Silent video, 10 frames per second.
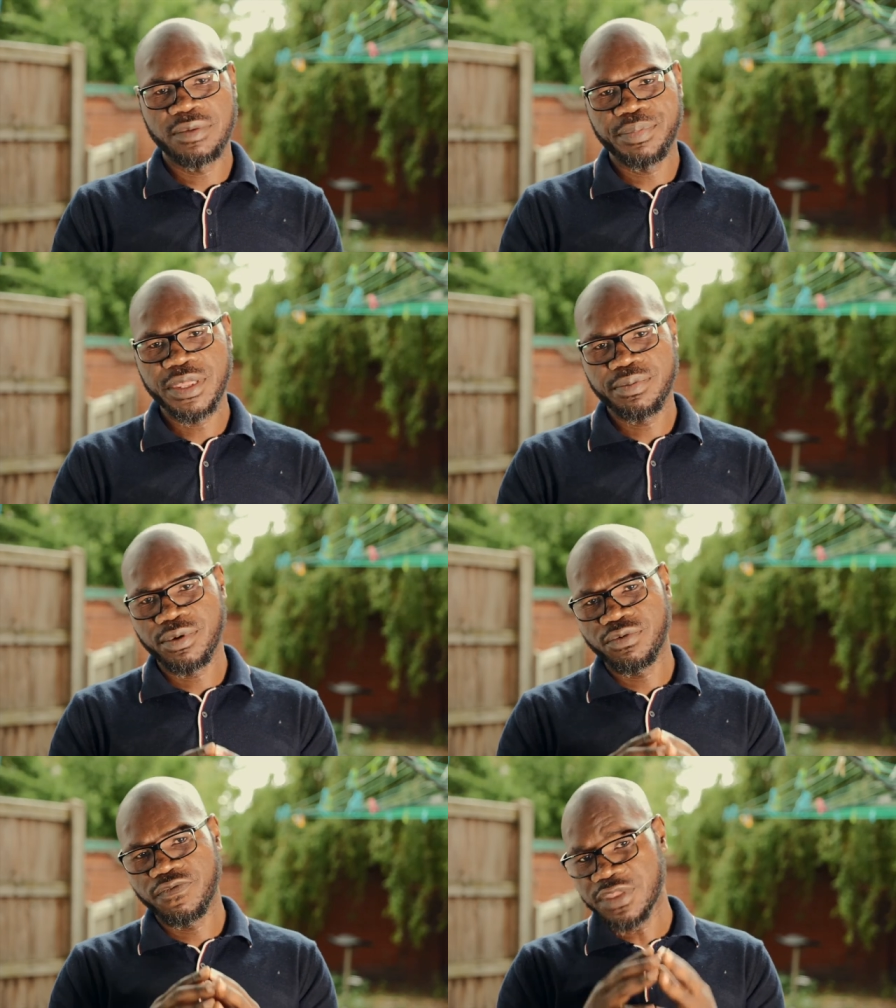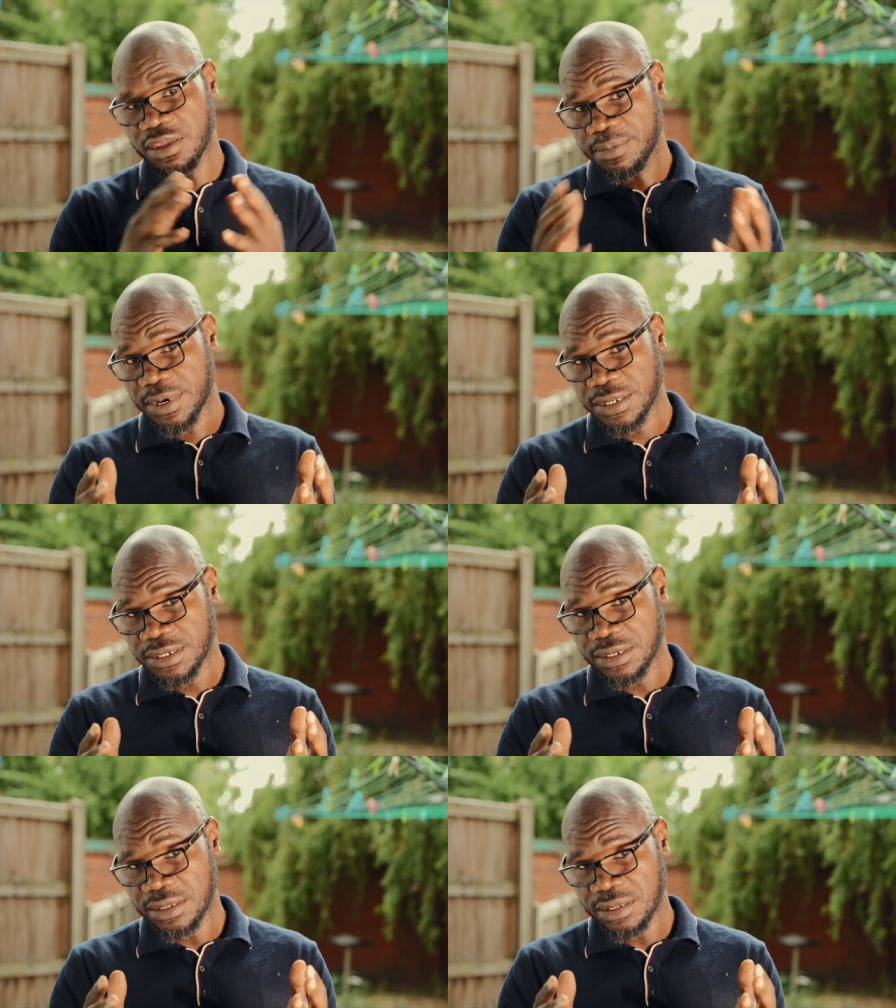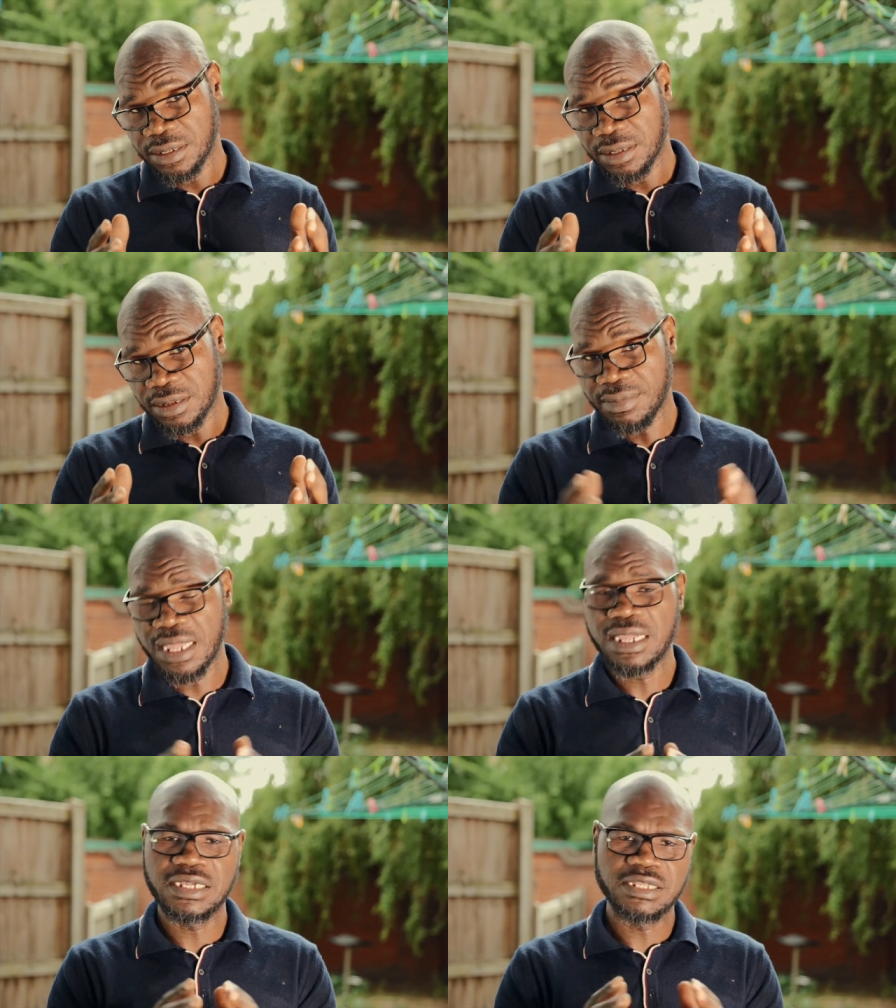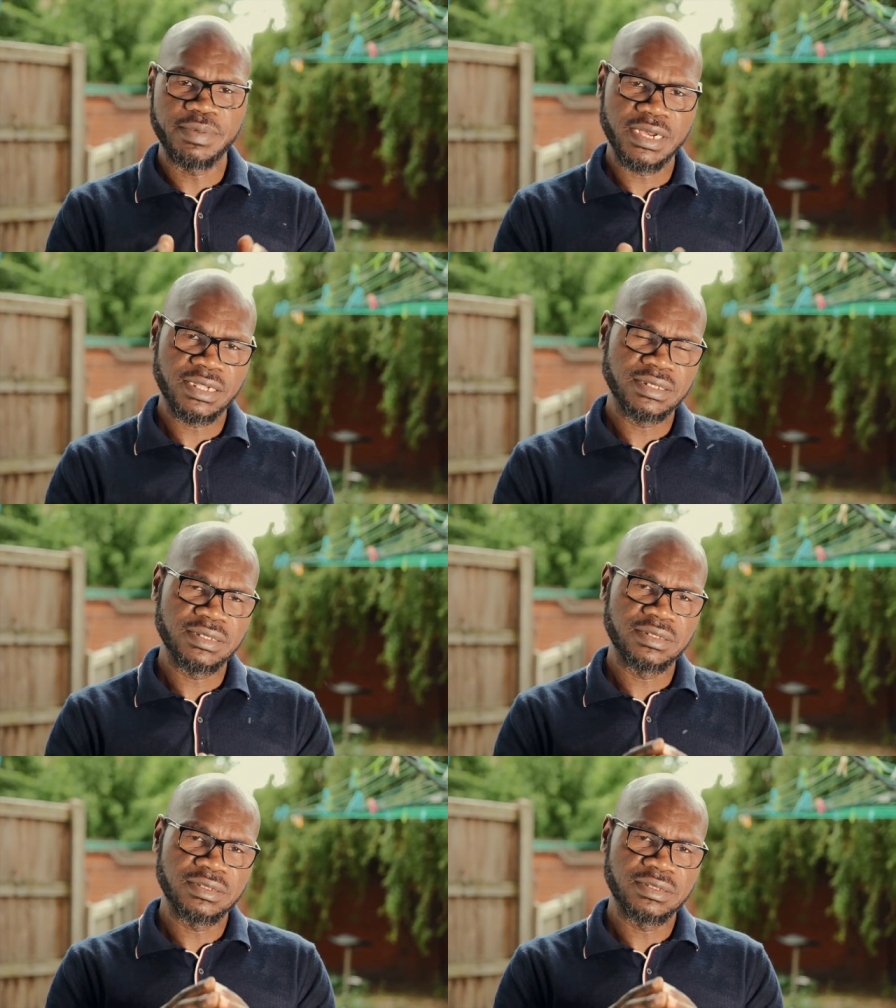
People with depression may experience